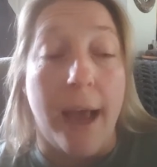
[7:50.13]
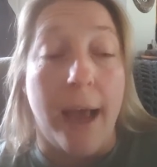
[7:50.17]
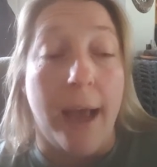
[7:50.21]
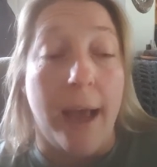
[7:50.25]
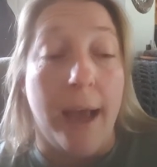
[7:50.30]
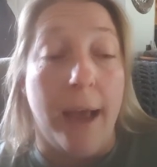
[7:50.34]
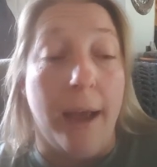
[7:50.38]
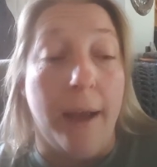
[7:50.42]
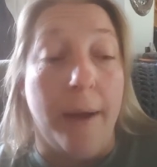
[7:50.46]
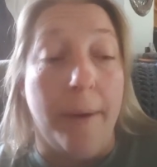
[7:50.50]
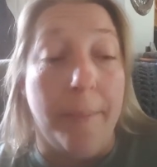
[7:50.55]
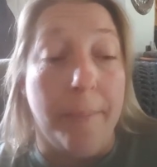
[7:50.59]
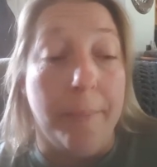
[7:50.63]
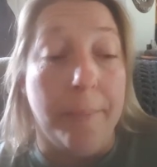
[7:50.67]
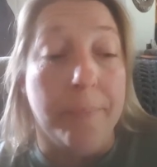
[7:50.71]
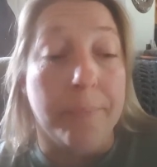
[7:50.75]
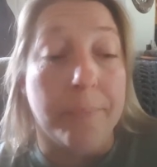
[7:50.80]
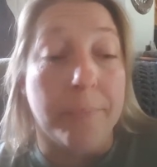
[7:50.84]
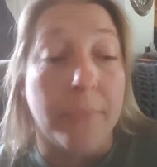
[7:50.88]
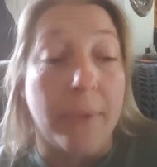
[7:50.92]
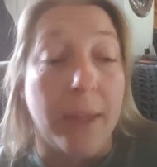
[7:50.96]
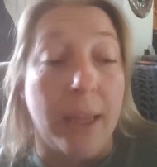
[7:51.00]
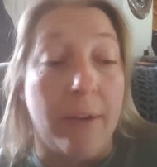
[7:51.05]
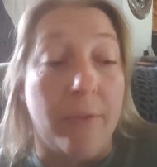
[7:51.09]

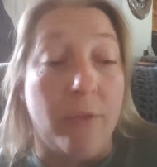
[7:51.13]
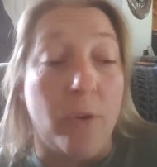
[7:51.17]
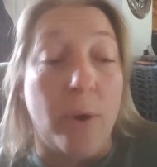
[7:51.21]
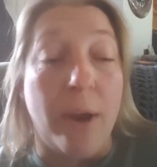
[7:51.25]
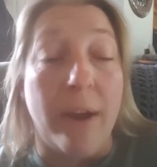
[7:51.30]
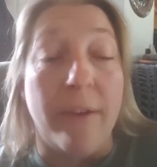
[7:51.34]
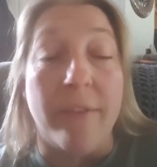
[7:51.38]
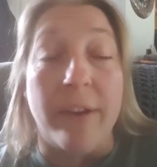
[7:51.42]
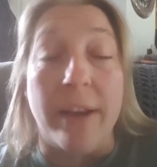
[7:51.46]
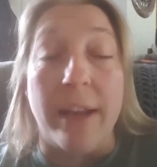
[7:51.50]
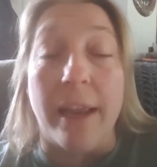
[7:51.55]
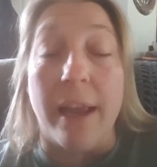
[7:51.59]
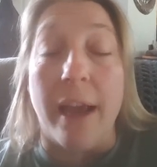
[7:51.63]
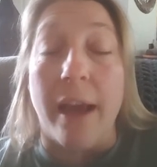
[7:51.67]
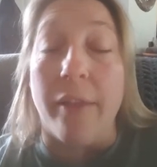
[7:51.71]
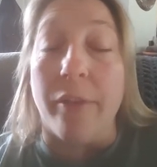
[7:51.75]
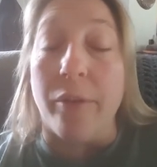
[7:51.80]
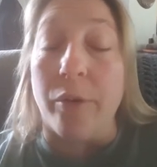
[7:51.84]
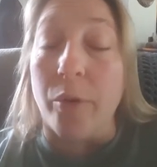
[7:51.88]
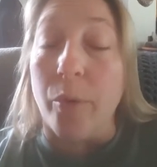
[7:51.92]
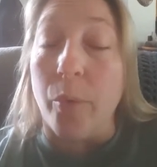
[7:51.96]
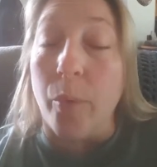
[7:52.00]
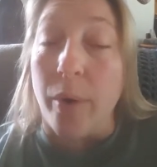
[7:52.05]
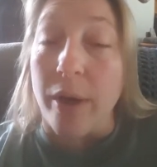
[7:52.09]
If you have any
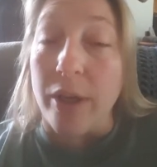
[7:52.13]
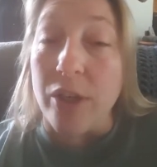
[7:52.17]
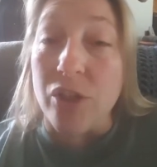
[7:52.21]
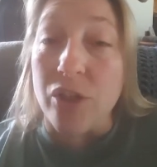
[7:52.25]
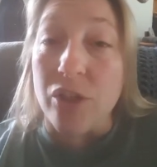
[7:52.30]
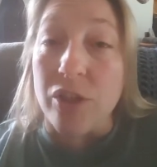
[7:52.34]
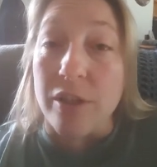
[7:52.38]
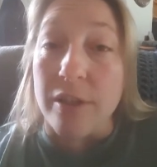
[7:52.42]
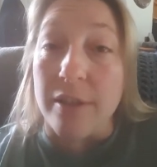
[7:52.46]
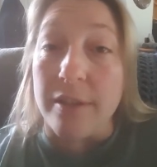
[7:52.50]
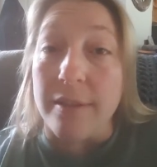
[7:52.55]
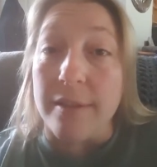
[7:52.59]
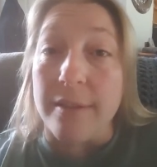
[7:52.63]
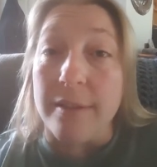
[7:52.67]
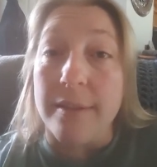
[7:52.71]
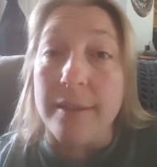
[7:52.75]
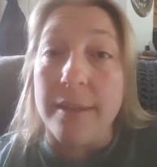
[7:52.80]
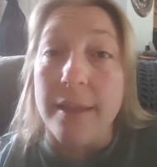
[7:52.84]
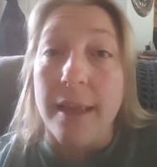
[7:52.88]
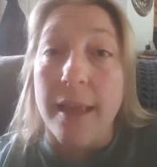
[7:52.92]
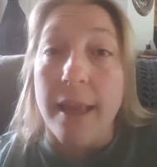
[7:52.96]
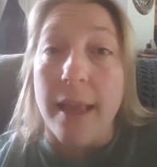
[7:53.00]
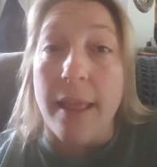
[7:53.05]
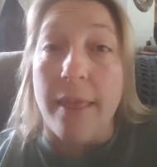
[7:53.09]
other
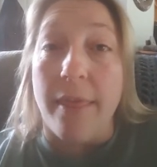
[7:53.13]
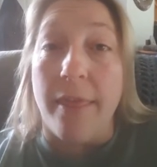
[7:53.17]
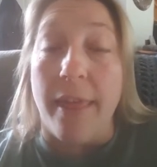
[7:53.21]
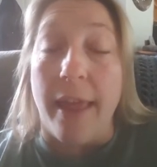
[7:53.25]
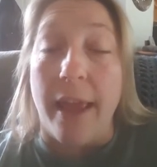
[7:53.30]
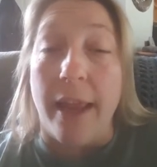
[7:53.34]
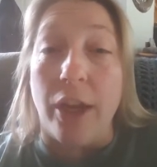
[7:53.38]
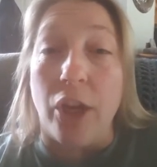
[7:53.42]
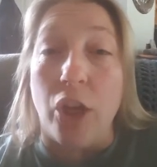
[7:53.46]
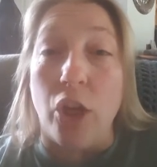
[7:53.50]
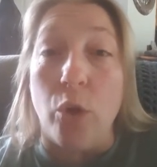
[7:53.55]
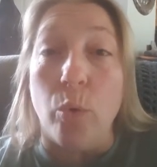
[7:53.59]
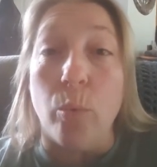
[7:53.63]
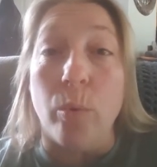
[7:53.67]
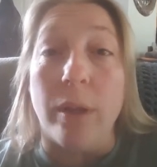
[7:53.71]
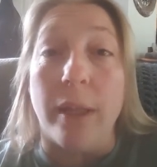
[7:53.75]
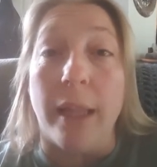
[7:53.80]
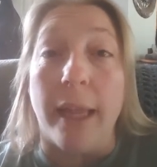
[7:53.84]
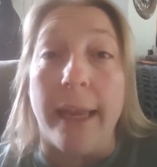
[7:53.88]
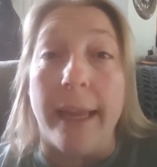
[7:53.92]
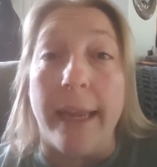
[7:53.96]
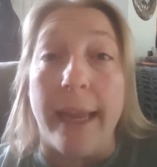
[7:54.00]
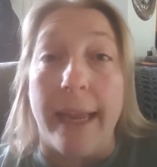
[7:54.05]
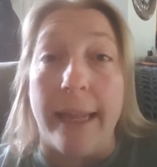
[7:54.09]
questions that you would
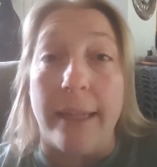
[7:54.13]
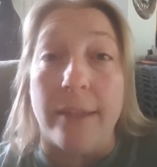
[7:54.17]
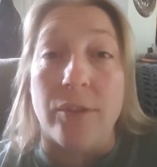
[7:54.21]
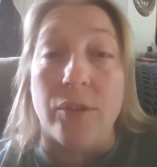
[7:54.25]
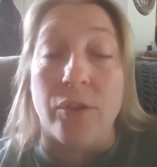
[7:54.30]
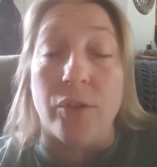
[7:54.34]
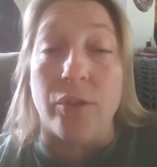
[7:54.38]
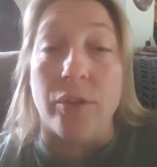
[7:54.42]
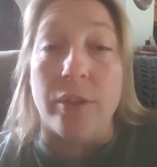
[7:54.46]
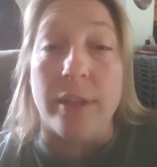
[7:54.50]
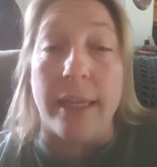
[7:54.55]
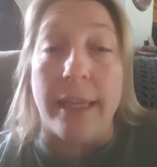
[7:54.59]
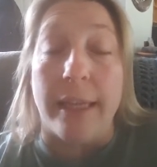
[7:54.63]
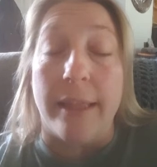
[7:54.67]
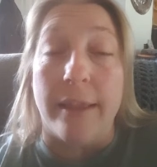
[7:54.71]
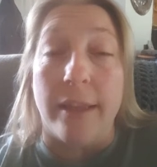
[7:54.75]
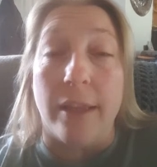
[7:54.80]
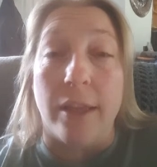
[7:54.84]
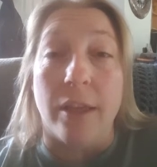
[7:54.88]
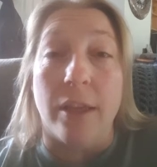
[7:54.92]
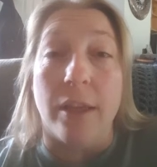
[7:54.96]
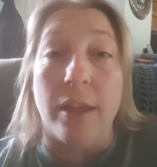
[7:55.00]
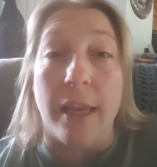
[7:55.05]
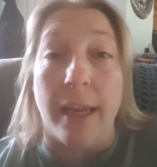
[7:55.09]
like answered
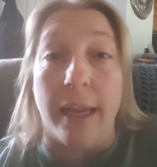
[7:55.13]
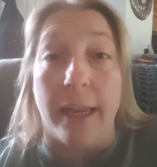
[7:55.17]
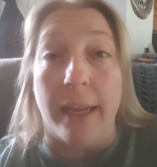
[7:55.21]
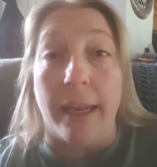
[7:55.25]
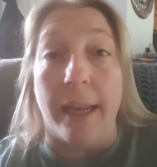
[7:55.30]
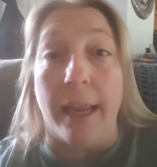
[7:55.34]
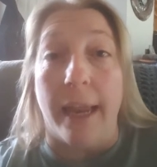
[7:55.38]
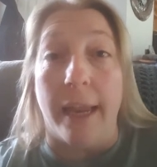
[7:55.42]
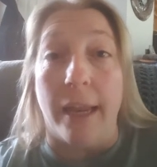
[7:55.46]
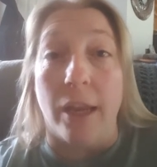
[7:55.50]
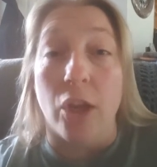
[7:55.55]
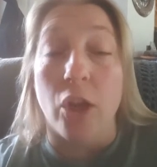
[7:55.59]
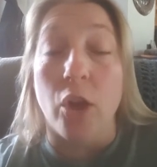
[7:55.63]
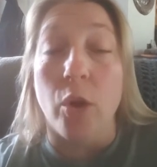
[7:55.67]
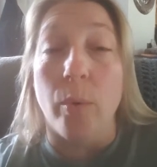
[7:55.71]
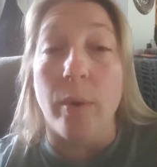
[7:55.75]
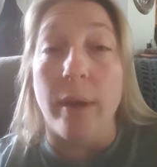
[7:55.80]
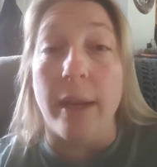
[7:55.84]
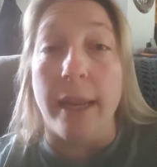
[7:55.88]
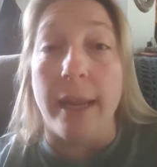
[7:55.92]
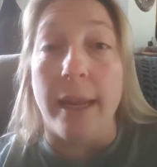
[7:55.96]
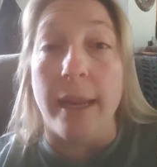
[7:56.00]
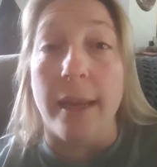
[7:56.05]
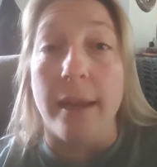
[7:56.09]
in a
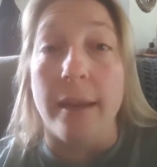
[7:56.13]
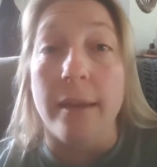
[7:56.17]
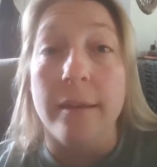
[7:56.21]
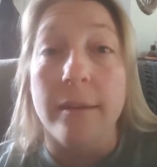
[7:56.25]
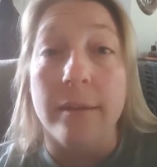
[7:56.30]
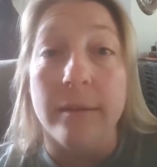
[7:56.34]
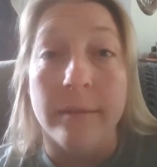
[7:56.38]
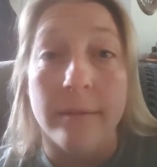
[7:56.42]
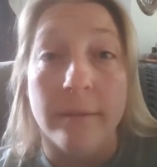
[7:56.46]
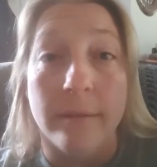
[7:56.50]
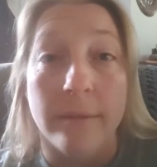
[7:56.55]
Q&A